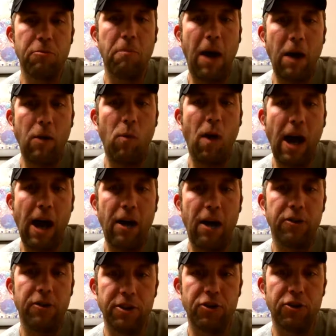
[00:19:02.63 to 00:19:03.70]
my while
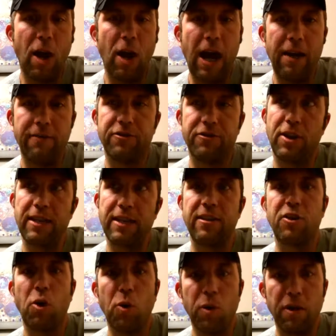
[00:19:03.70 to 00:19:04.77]
to drive. So that's a
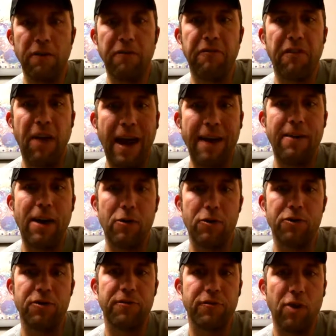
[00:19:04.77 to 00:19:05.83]
total of 5 hours
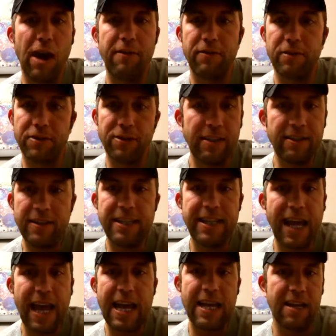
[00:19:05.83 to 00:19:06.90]
of driving. So that's a
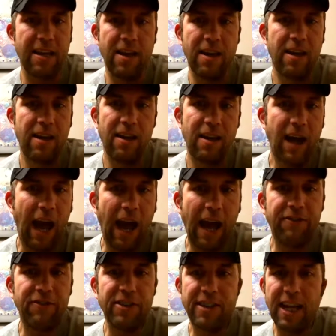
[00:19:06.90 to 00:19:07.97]
day. I have
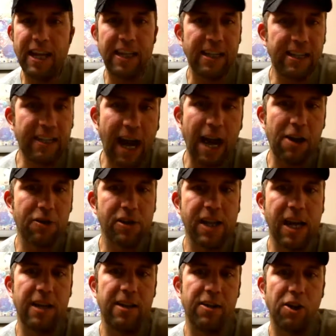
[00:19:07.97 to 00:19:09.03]
to take an entire
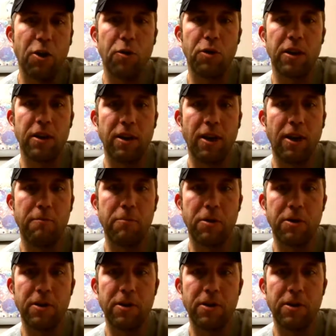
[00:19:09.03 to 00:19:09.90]
day to go get lumber.